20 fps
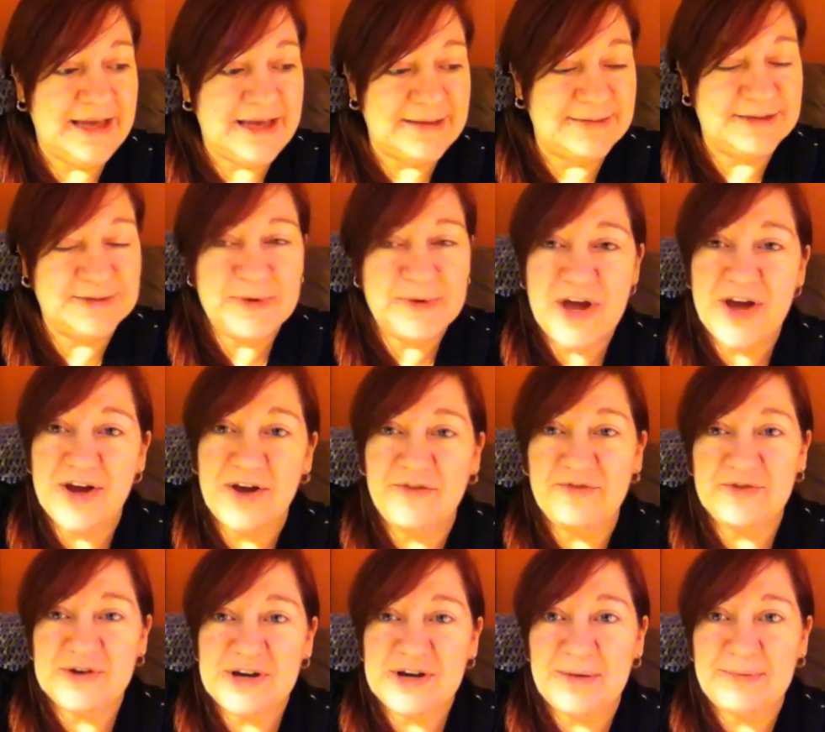Um, so we hung
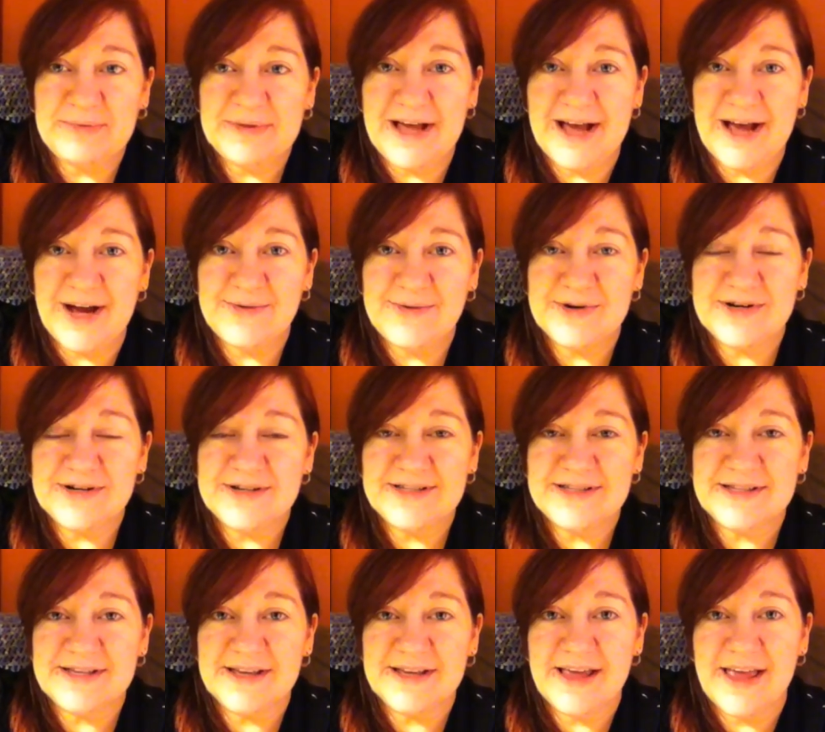out for a couple of
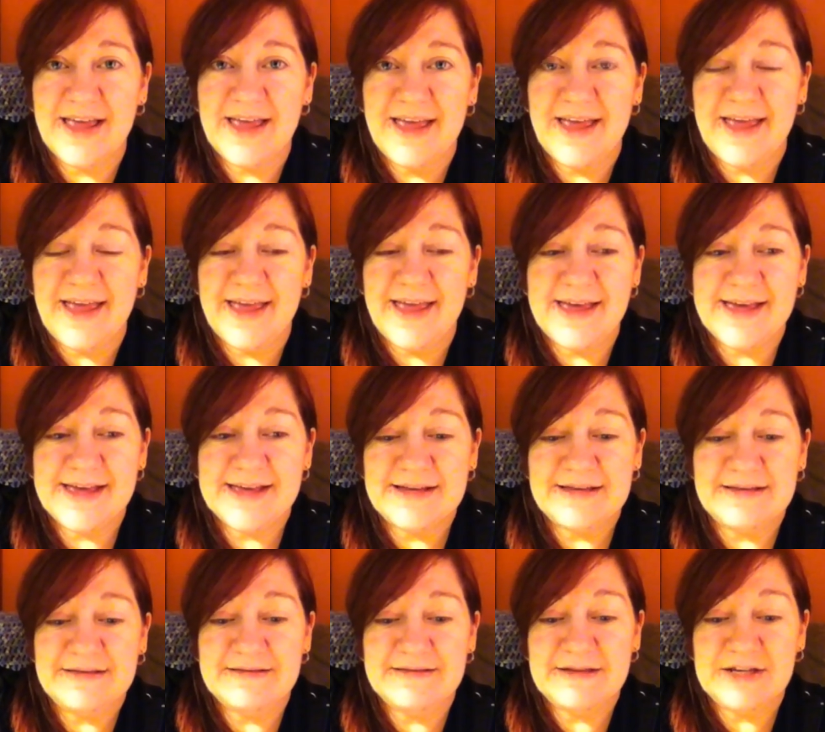hours
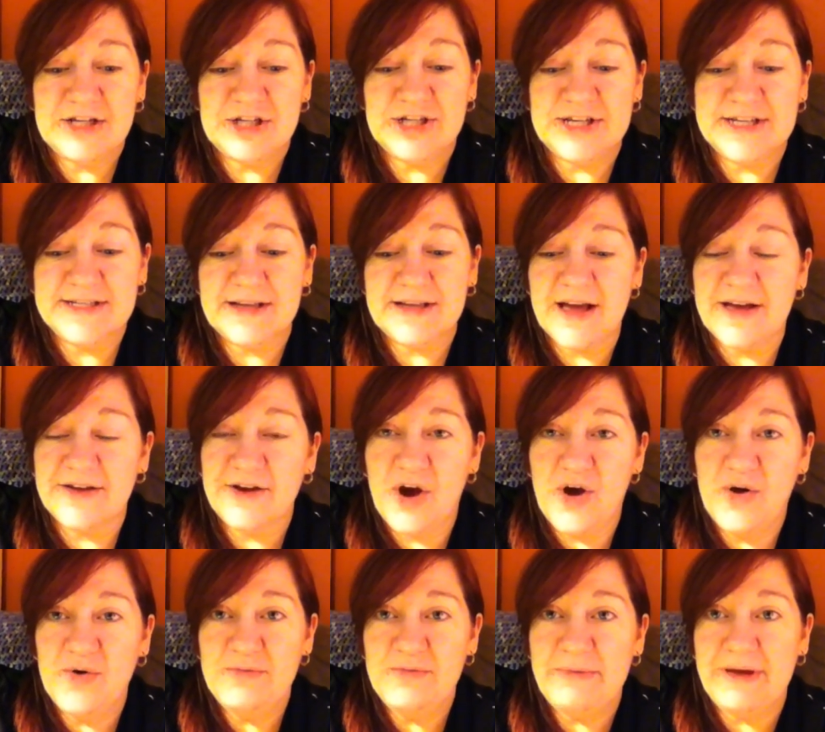and she's gone
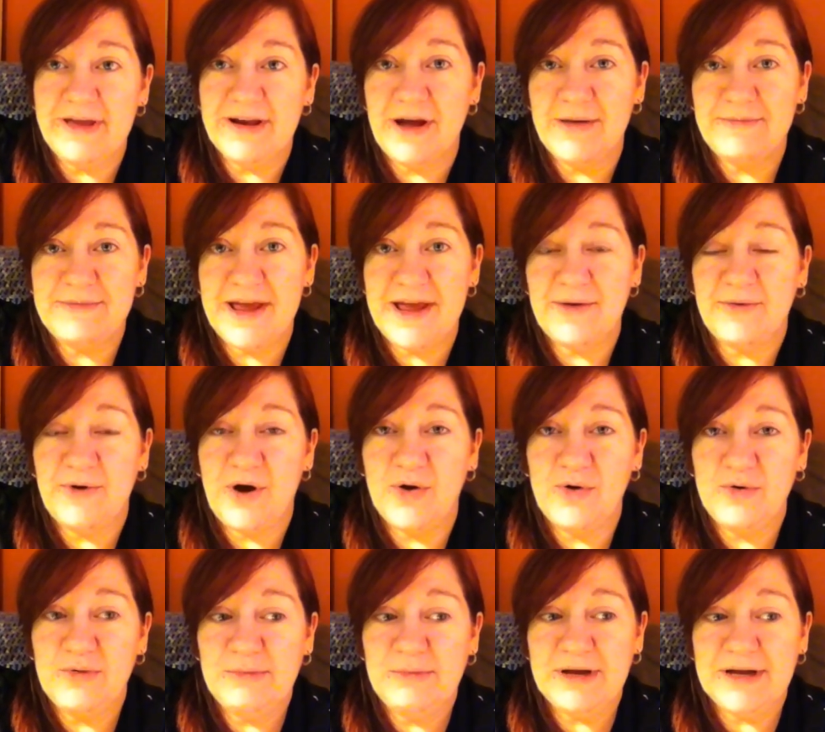home and I'm now
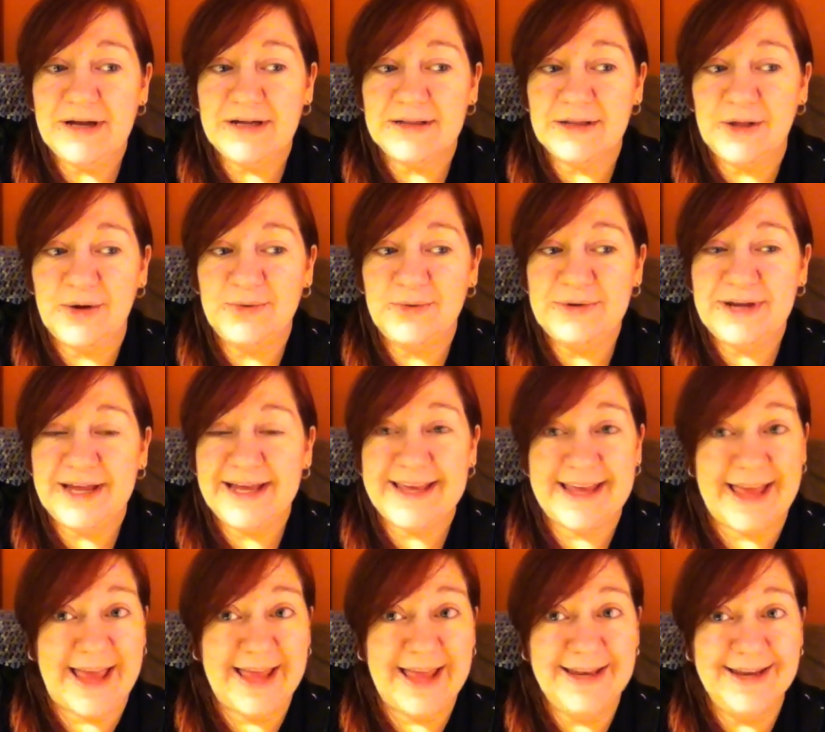home alone
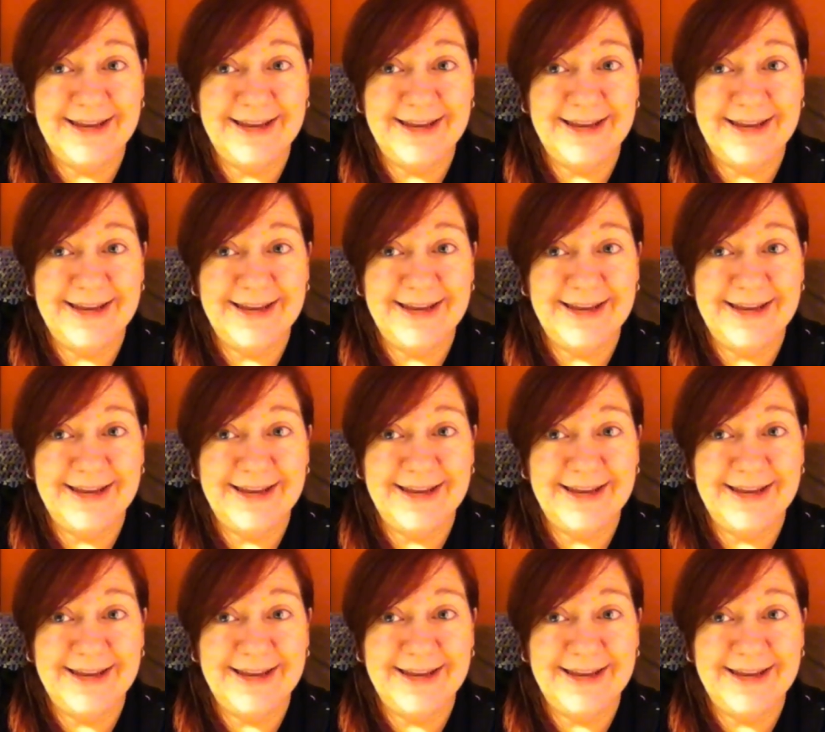again.